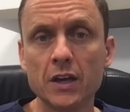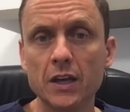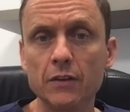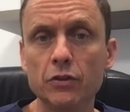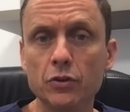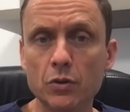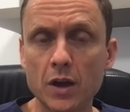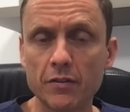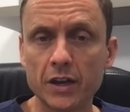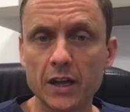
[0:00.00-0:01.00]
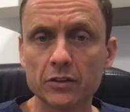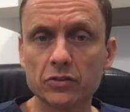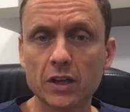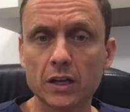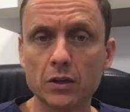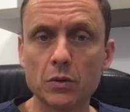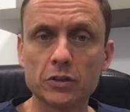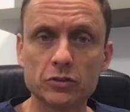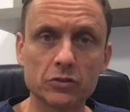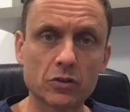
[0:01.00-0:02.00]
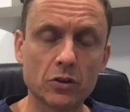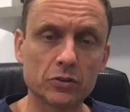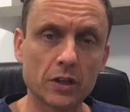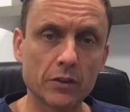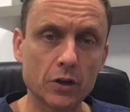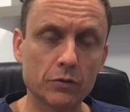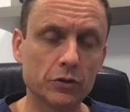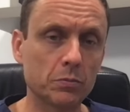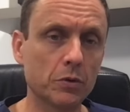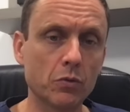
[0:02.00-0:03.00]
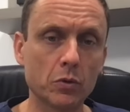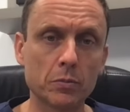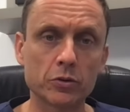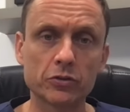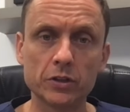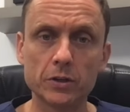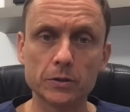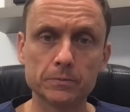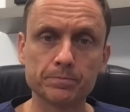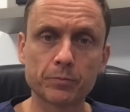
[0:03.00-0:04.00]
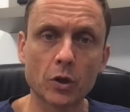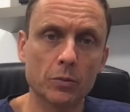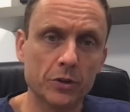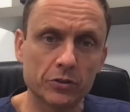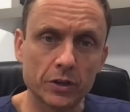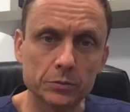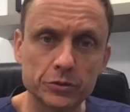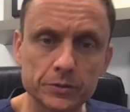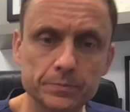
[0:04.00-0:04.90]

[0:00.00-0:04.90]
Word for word: if you do have any outstanding questions, contact the office before we proceed on. Hope this helps.